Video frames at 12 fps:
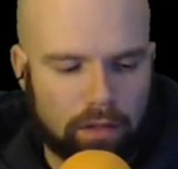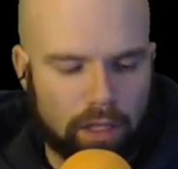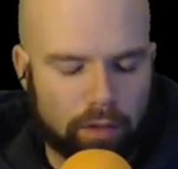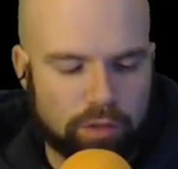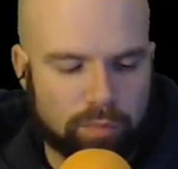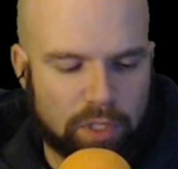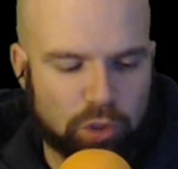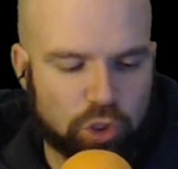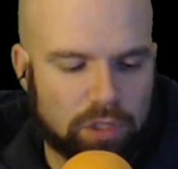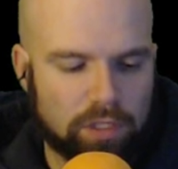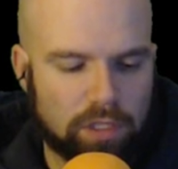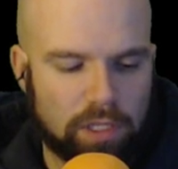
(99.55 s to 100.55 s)
I was
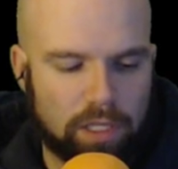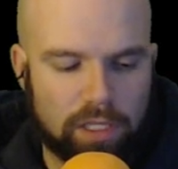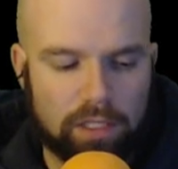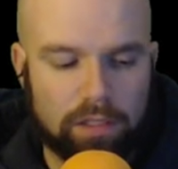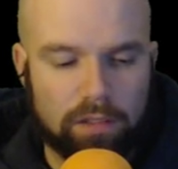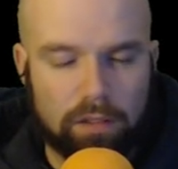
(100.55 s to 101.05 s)
mentioned in a